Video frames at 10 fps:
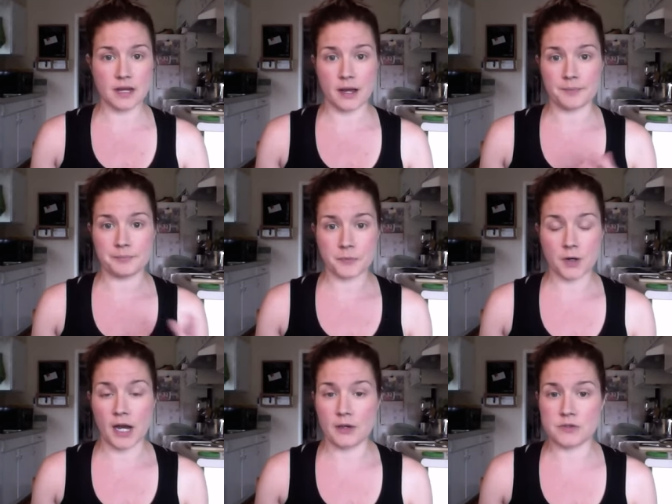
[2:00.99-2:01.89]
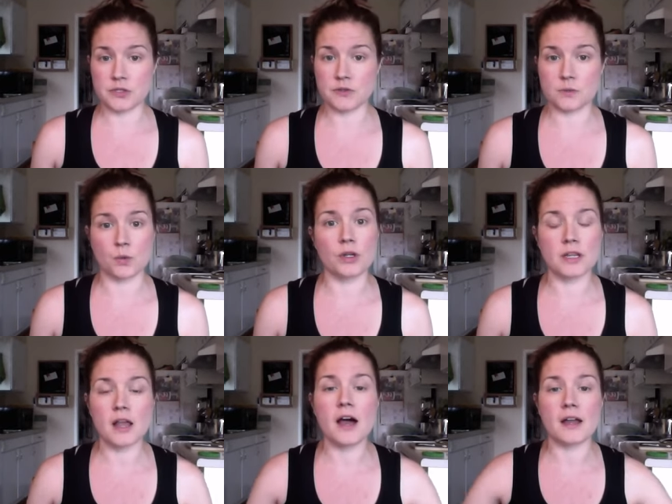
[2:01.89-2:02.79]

um, I used to use wool a lot,